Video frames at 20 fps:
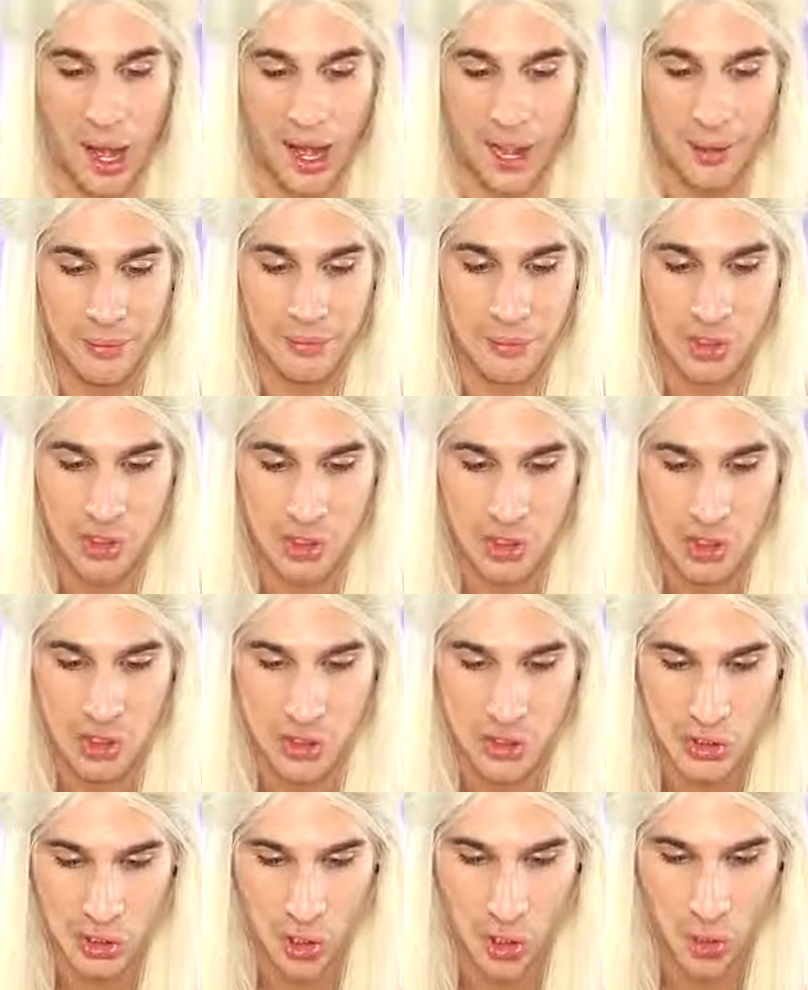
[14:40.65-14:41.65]
I'm
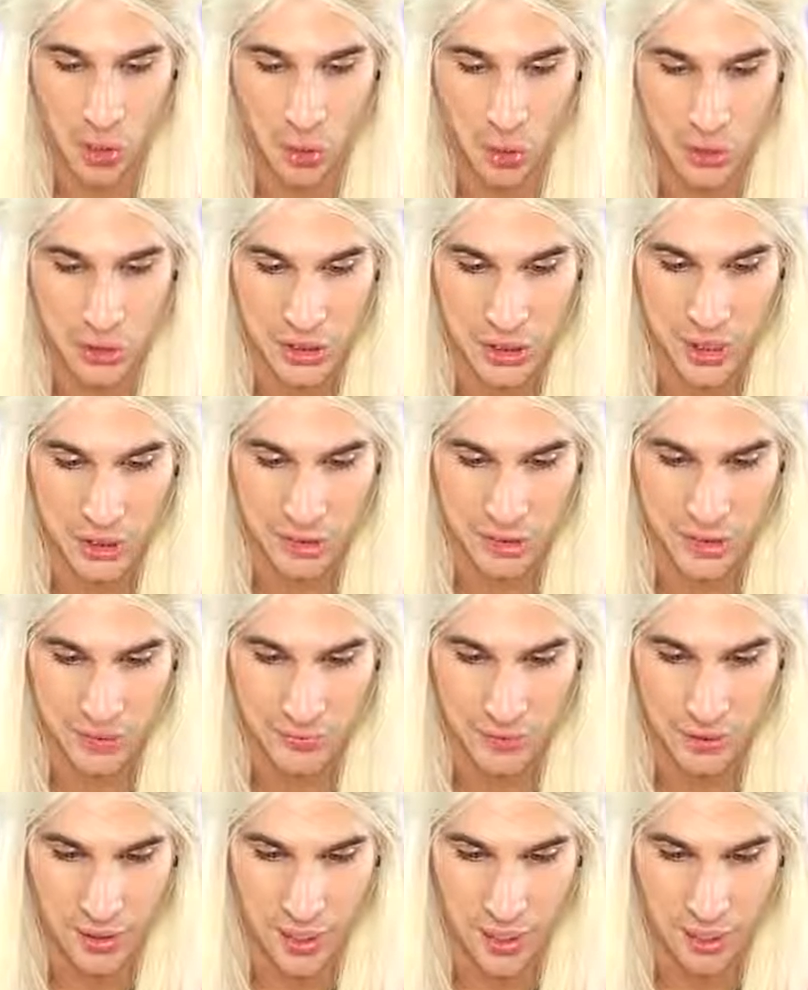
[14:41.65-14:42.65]
so jealous
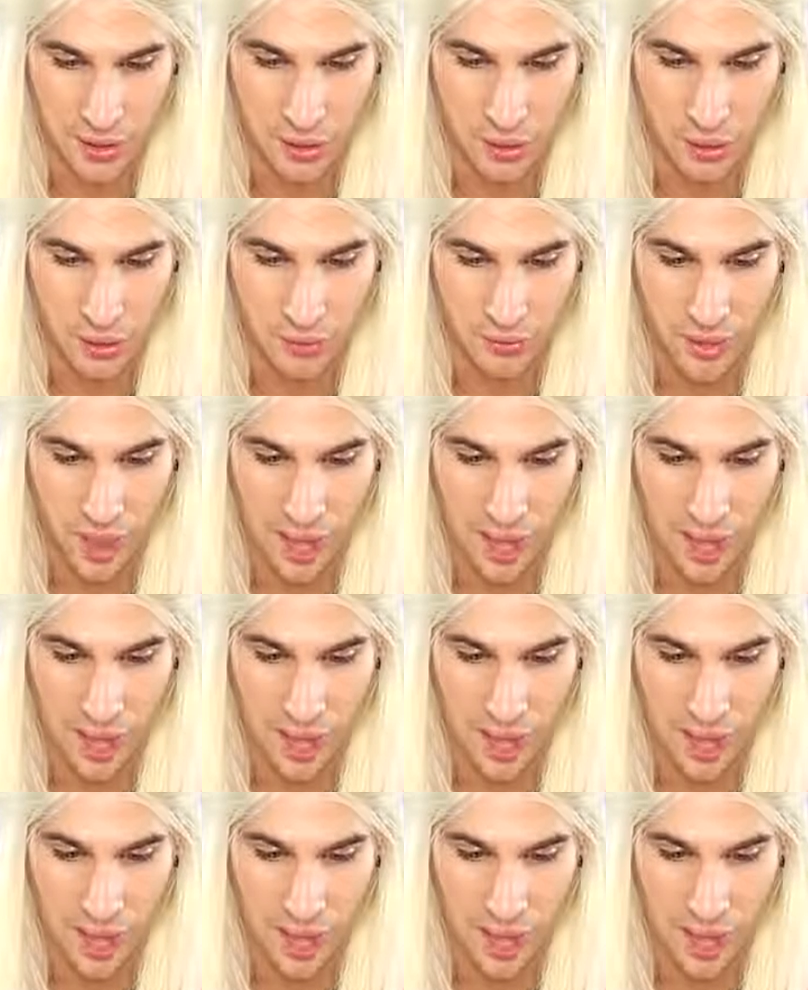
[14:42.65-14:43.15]
of your hair.